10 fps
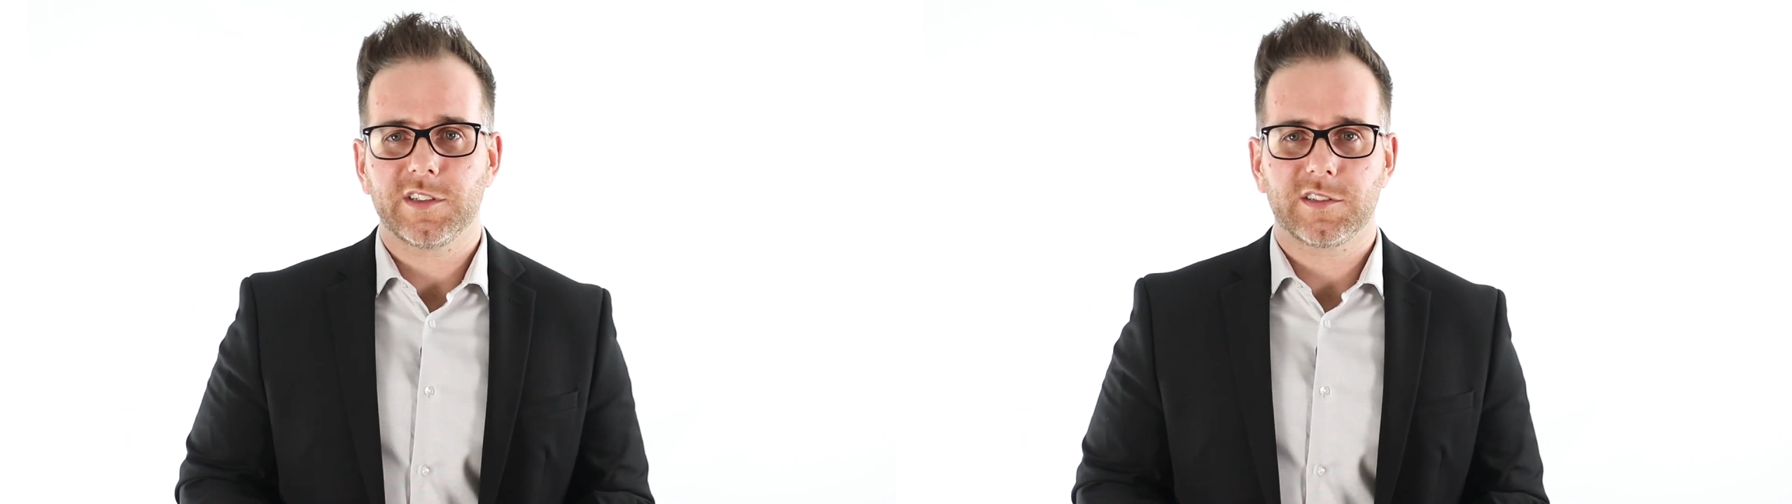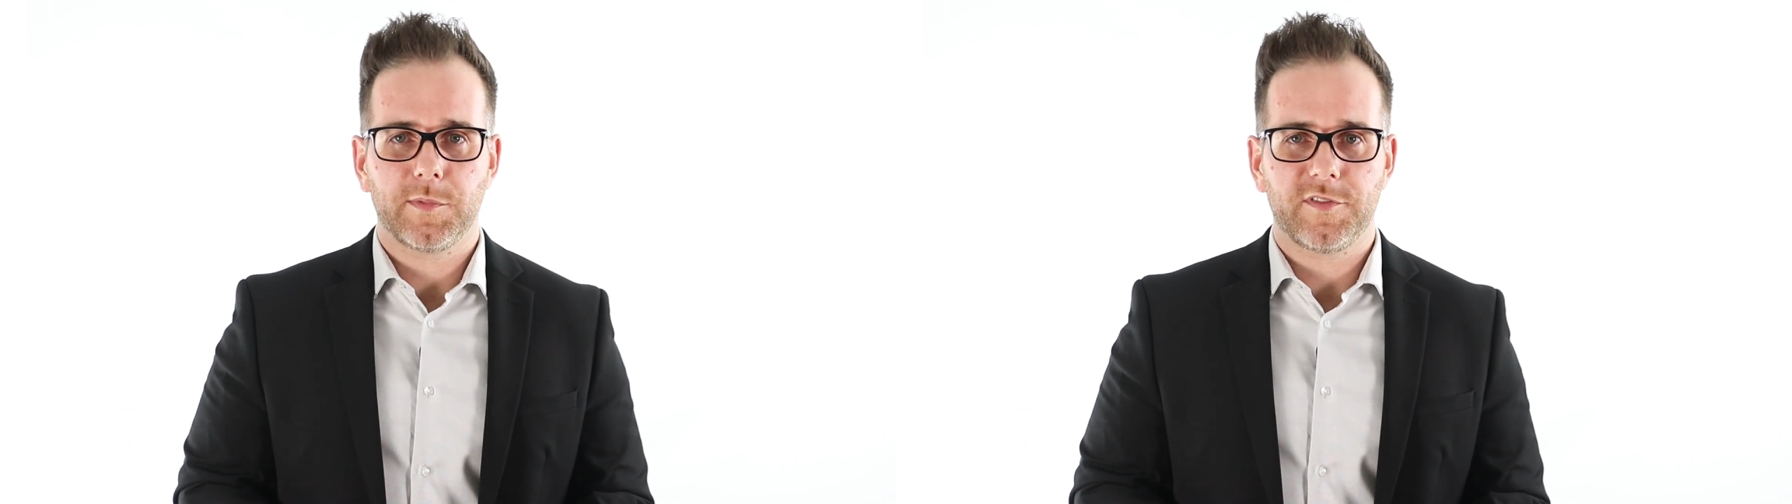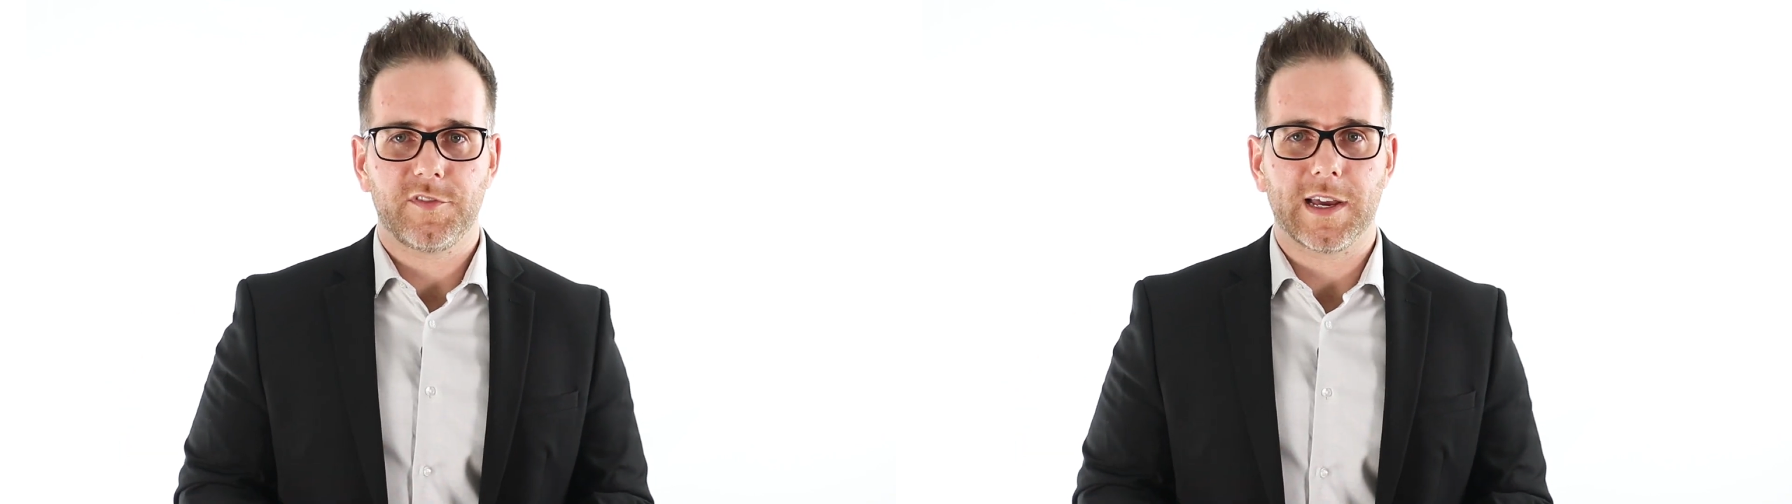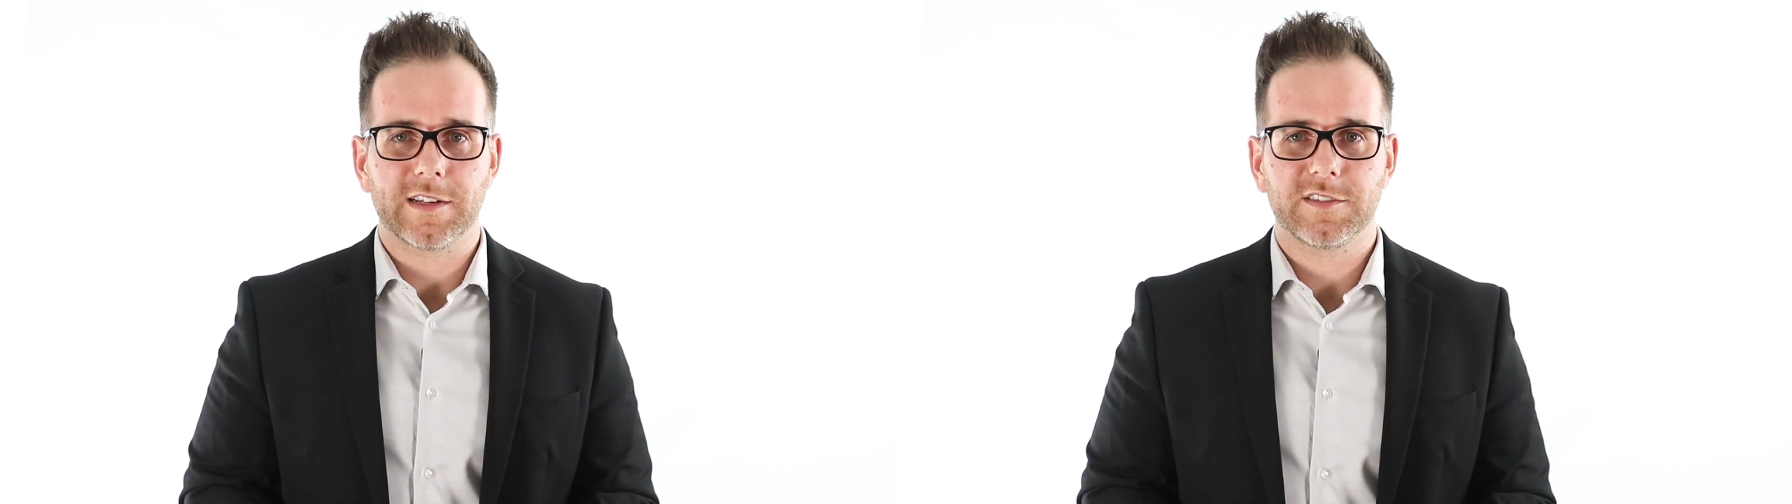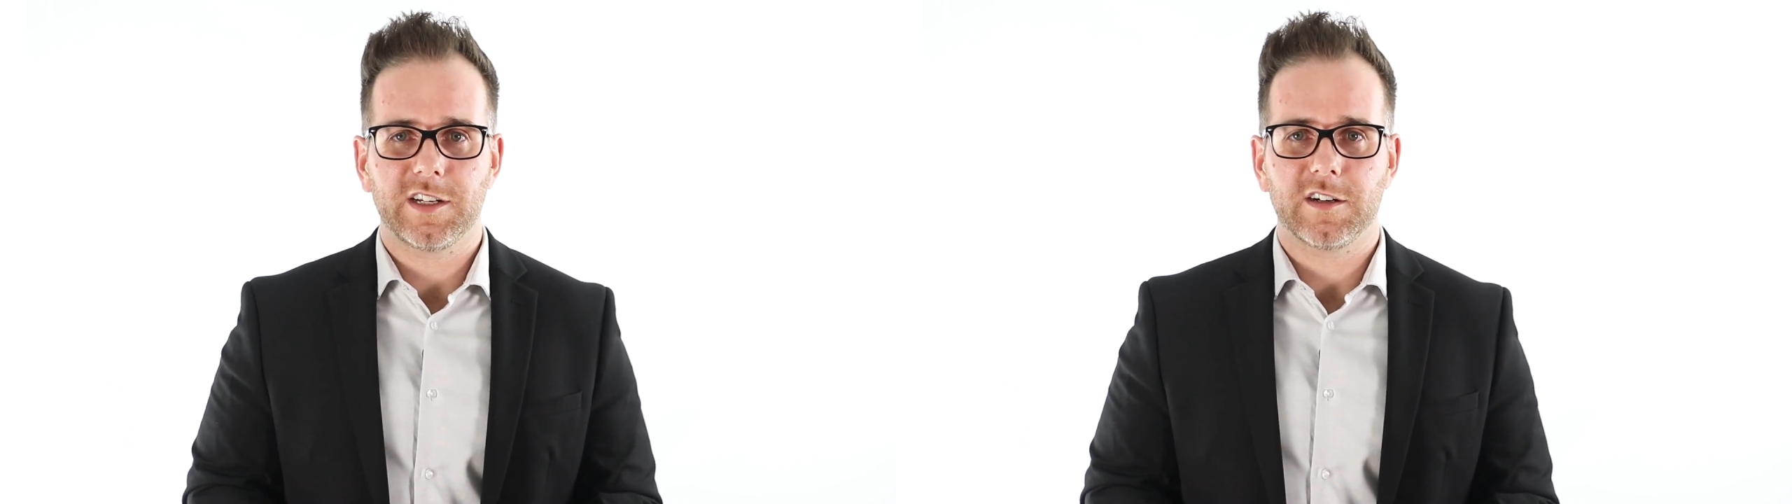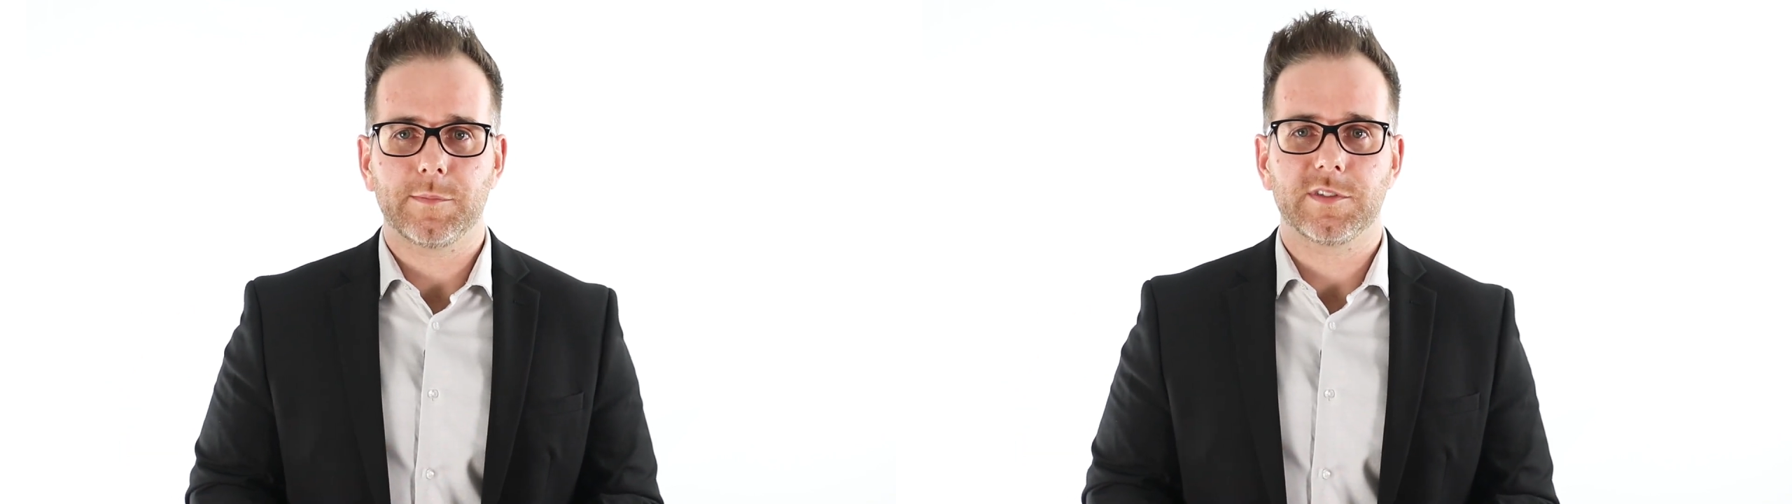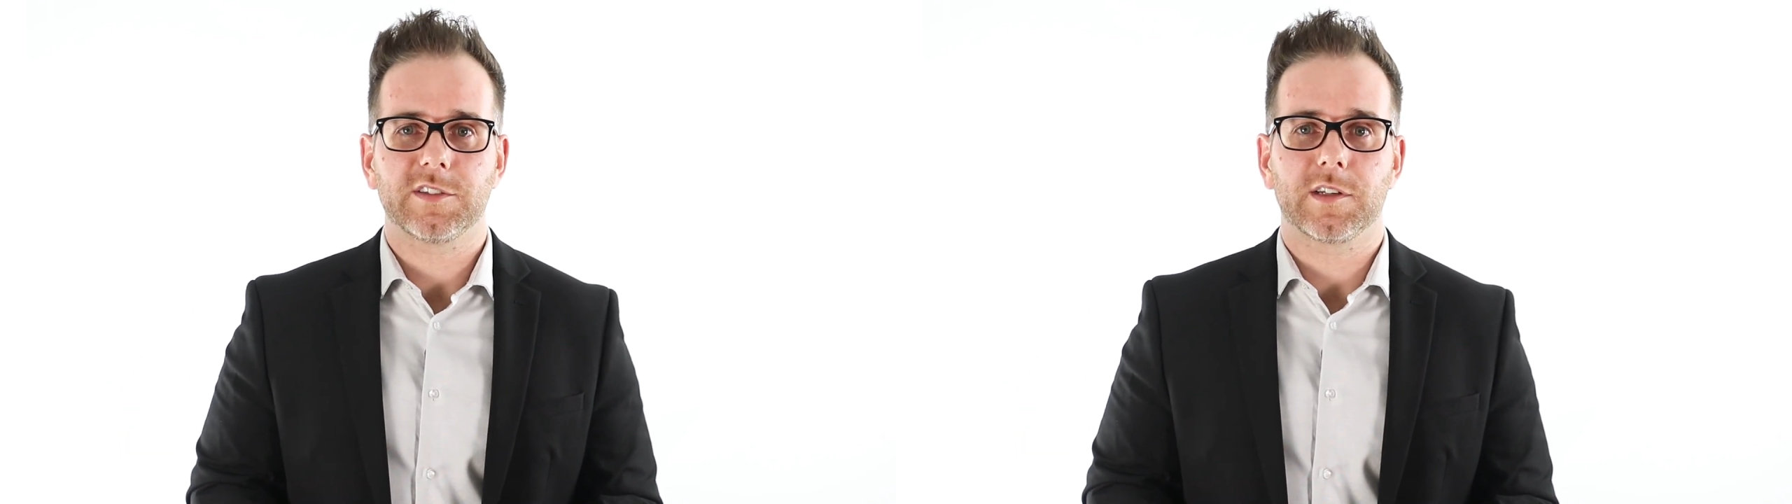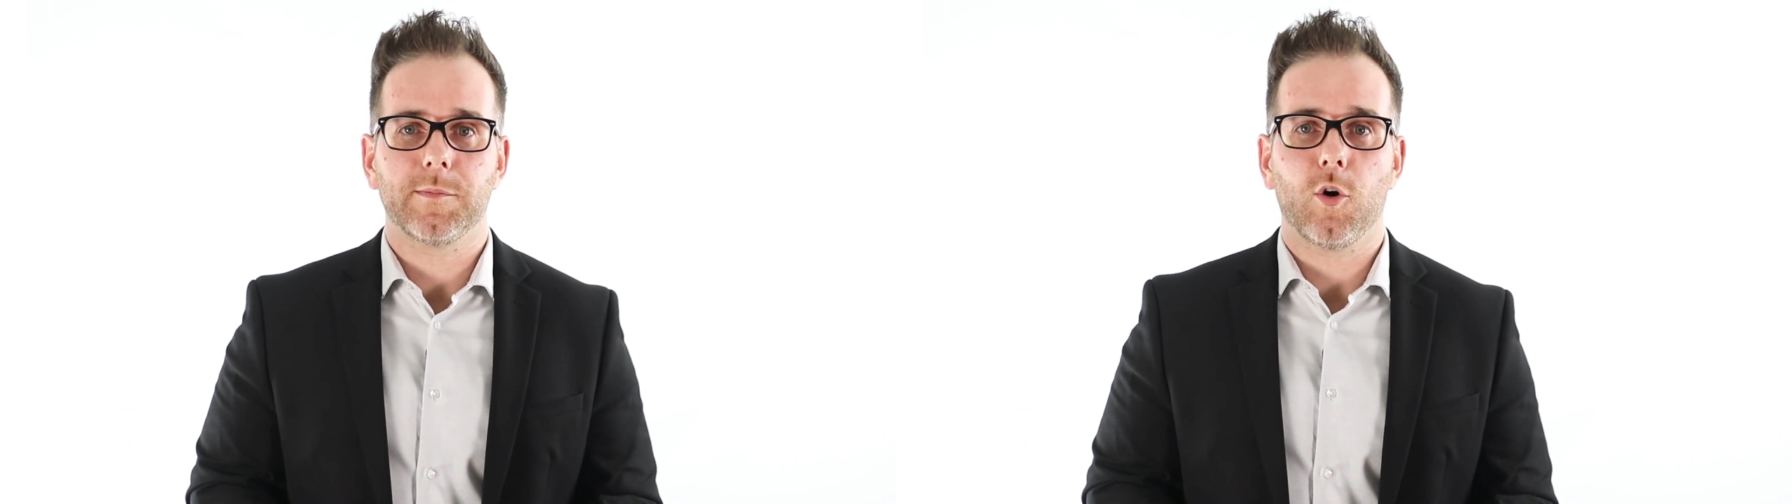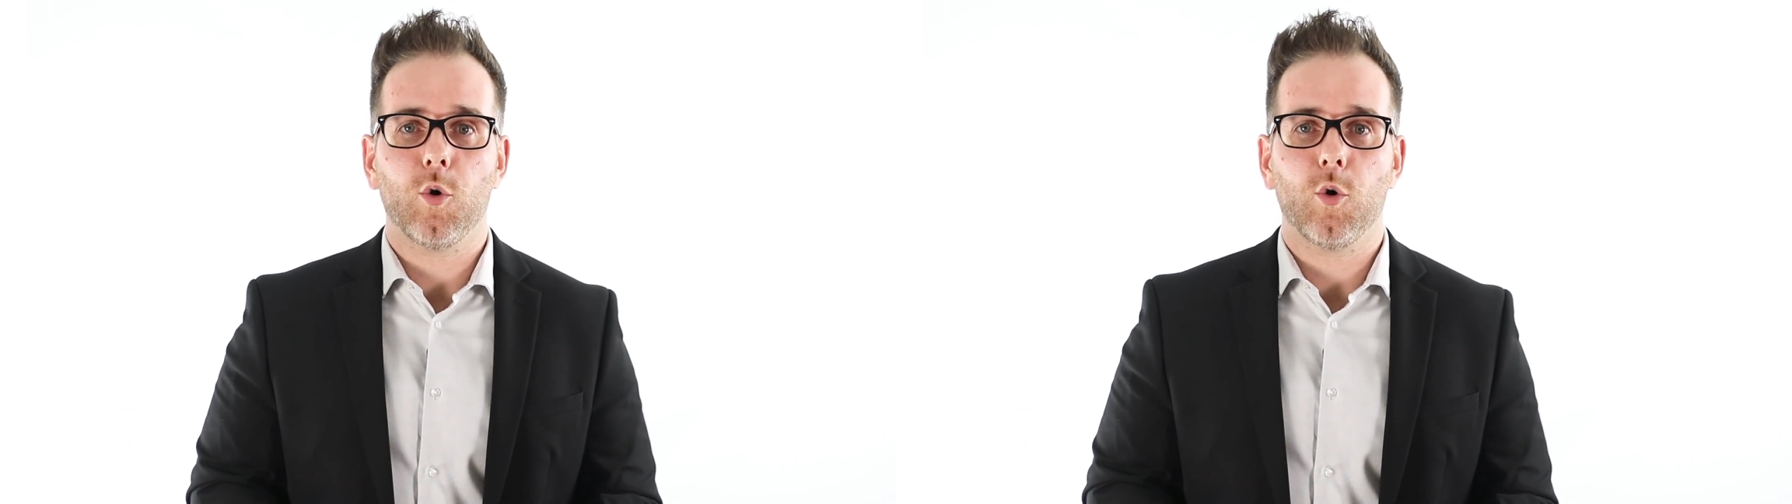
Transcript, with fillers: system if you've got a CRM system,